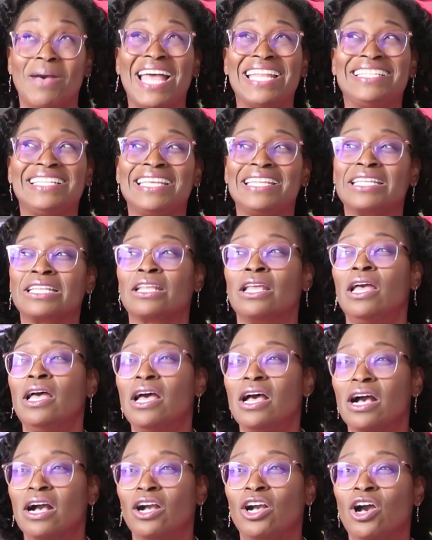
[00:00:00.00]
didn't
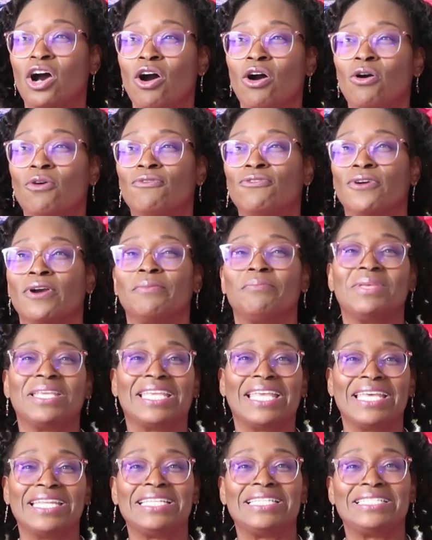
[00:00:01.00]
go from
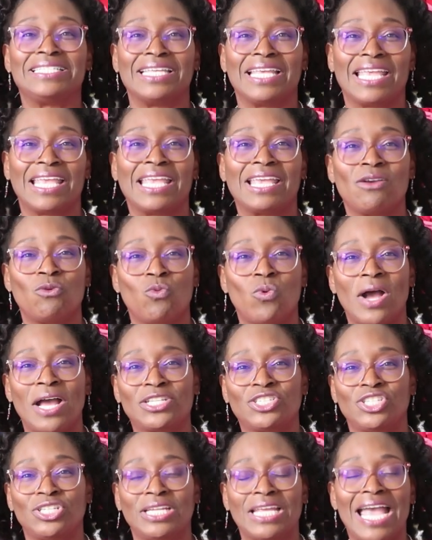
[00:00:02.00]
beginning to end
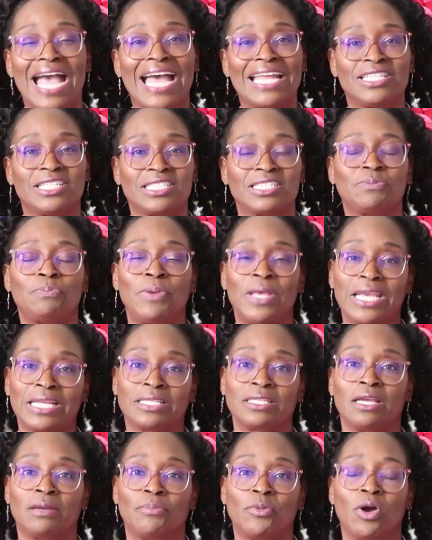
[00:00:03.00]
watching it. I just
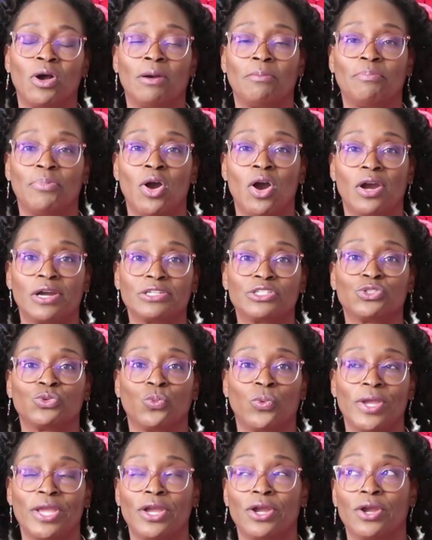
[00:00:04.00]
picked up on parts
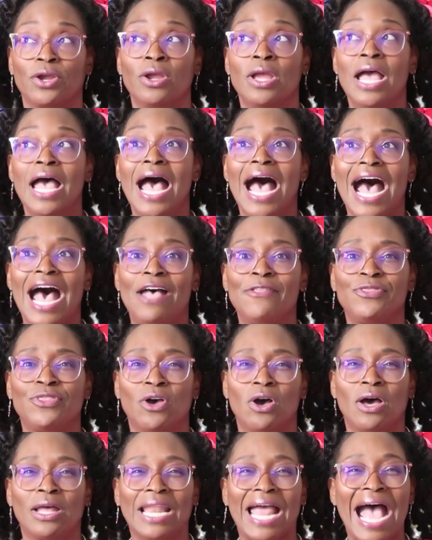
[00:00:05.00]
where I
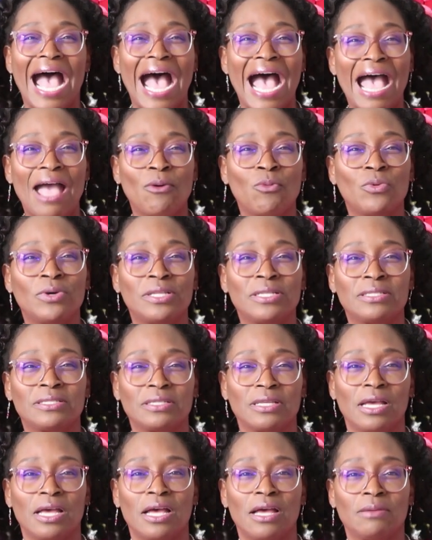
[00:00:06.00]
thought I
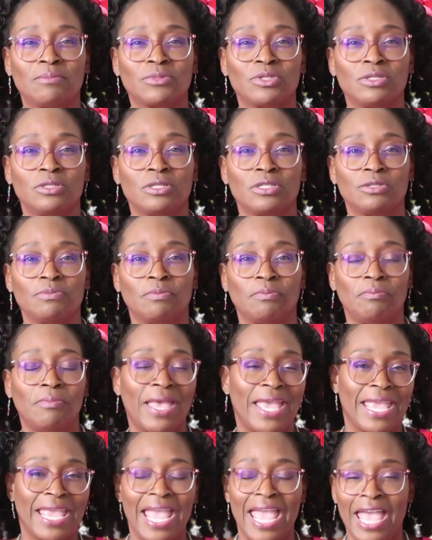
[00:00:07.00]
would
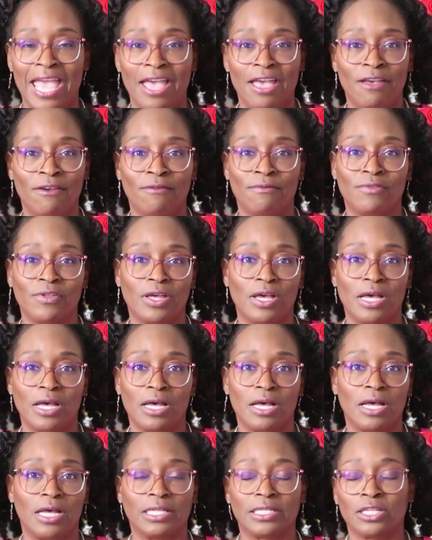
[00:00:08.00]
may have
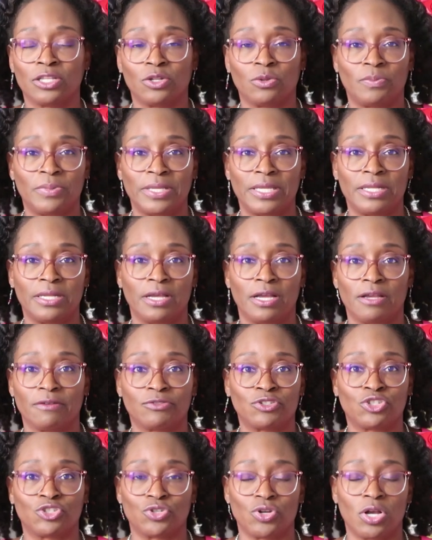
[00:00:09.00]
a little bit
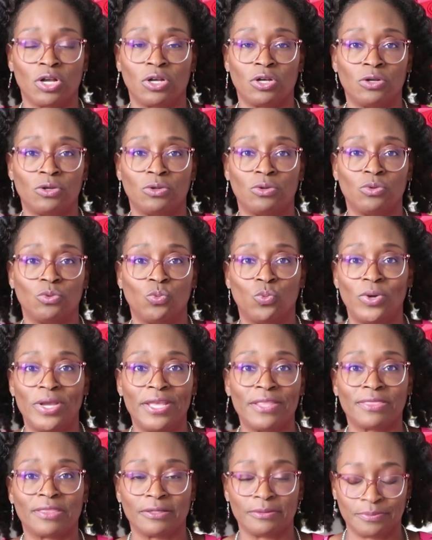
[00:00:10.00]
of struggle
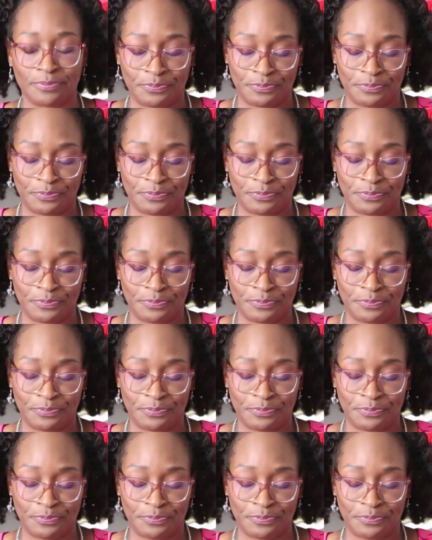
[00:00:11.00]
with.